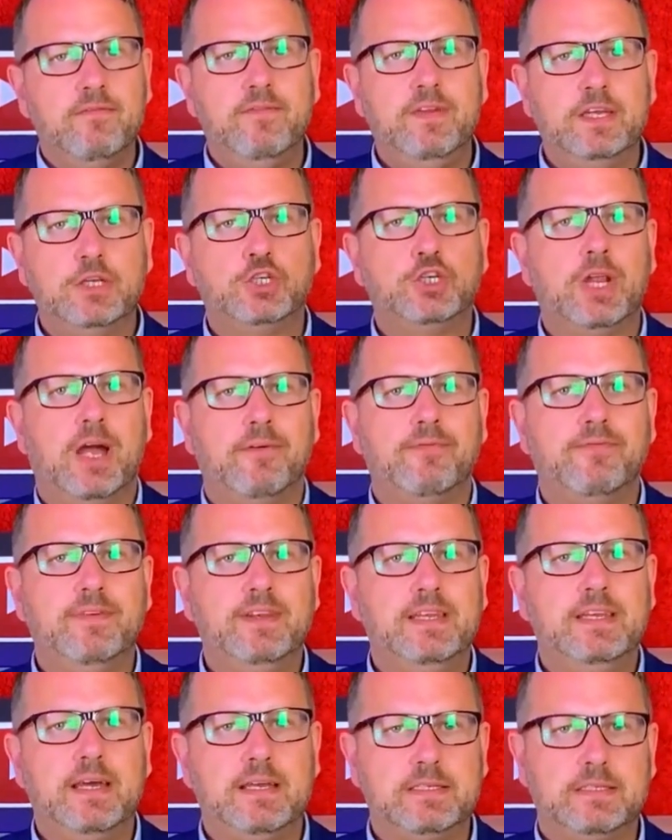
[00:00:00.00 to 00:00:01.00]
wir
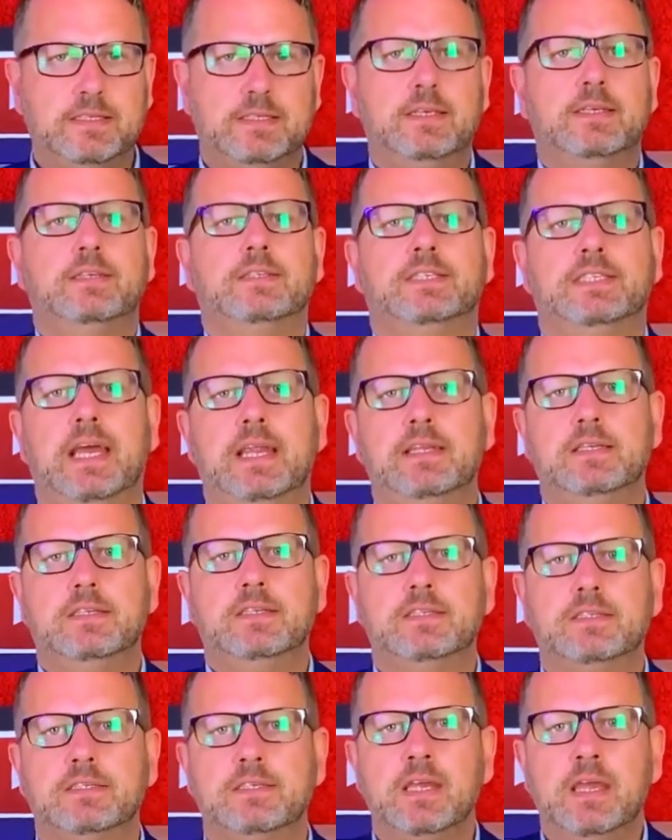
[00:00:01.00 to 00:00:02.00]
schaffen das"
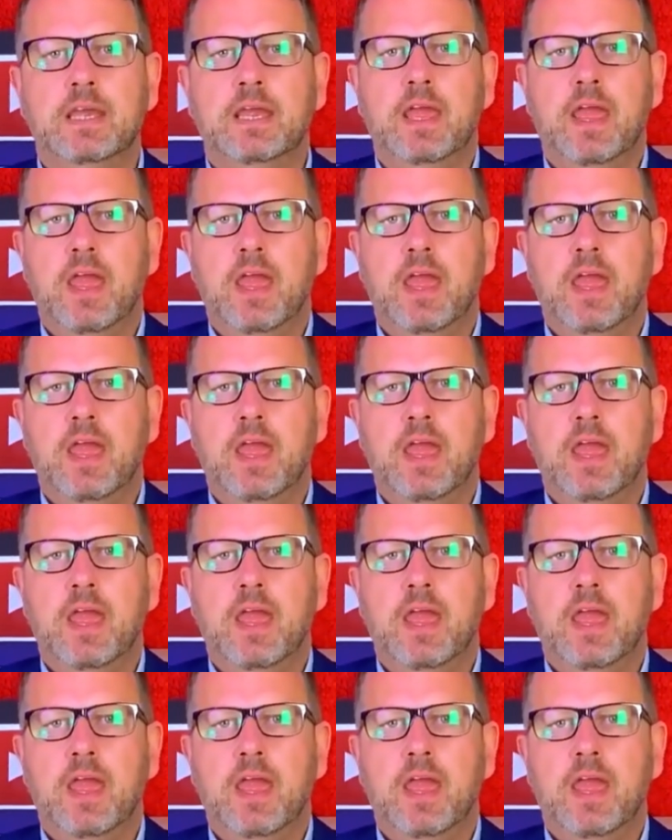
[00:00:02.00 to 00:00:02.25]
sentence,